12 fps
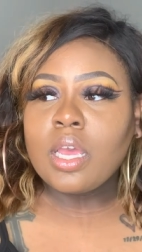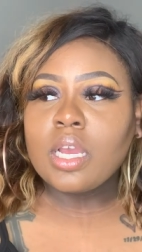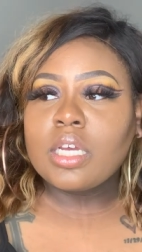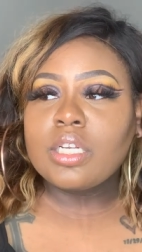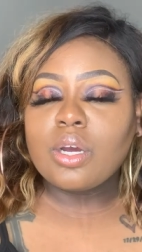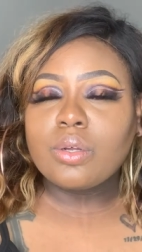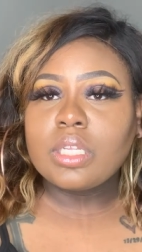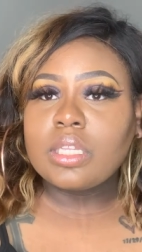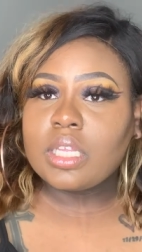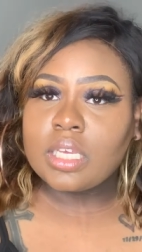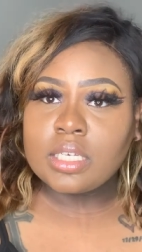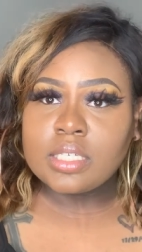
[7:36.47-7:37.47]
Condola
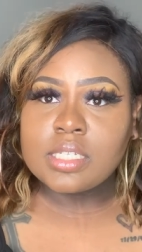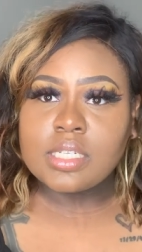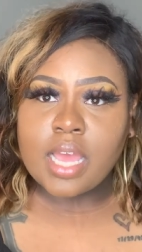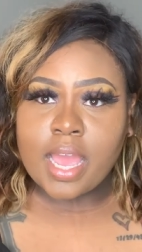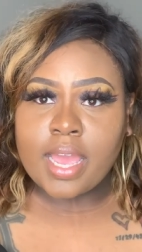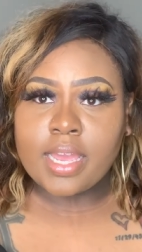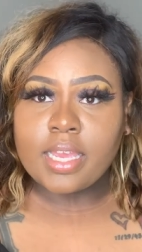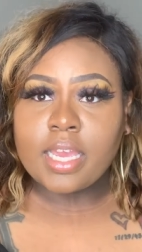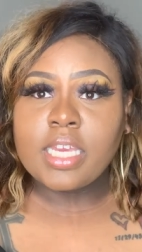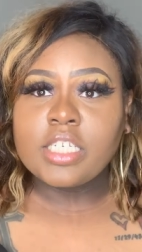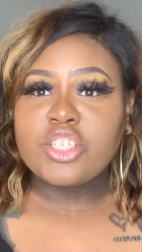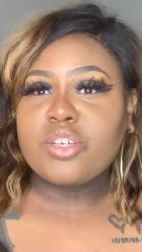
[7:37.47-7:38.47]
things that
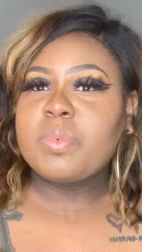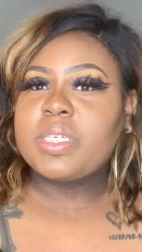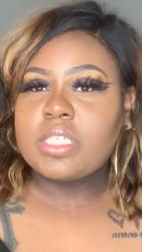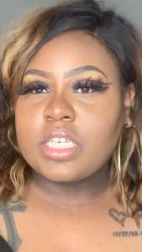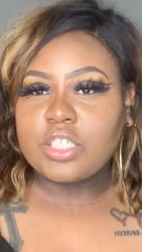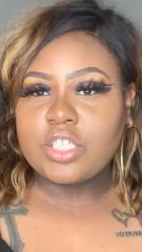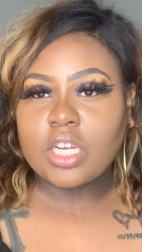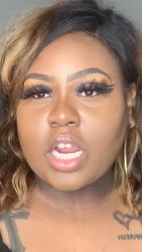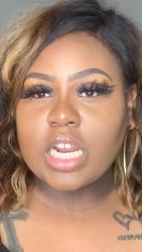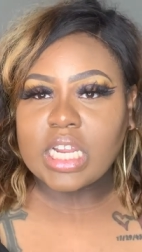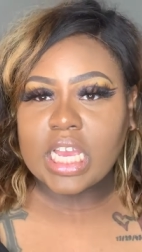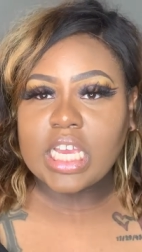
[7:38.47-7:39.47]
he should be teaching
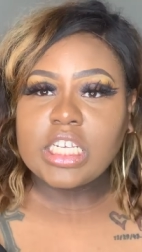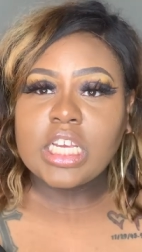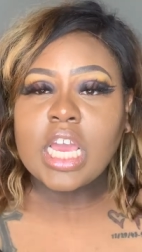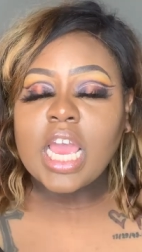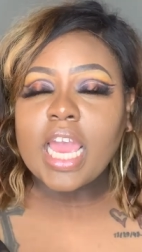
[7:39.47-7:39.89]
her that he